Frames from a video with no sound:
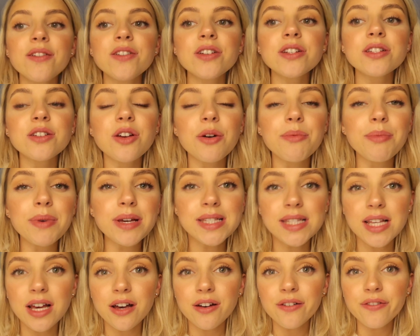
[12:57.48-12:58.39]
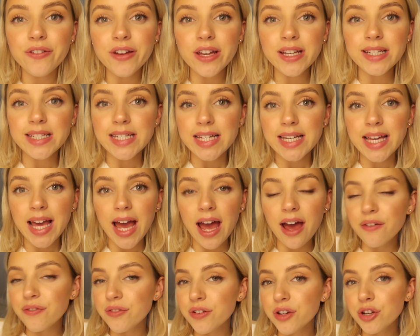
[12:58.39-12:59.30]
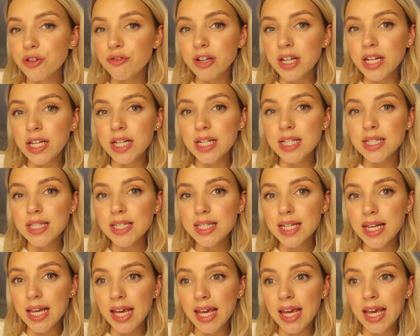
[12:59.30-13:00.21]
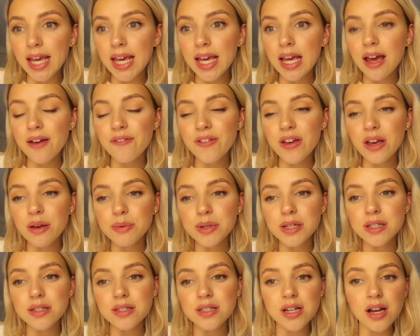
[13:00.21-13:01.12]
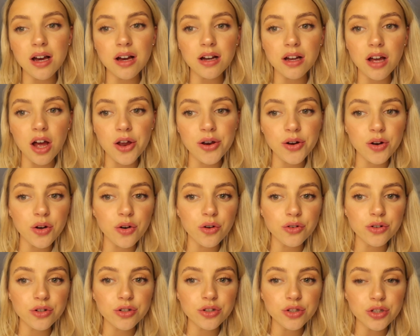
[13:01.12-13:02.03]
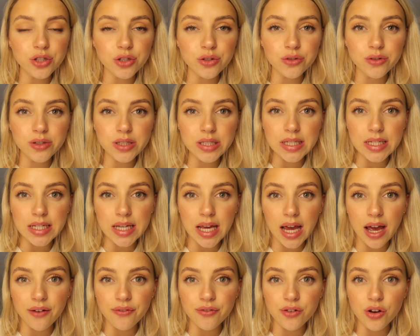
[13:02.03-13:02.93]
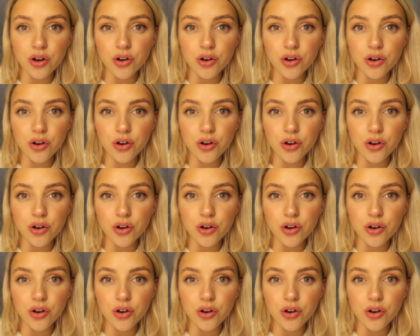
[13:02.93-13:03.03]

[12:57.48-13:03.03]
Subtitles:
Just got myself a decaf green tea. I think I'm going to start going on to decaf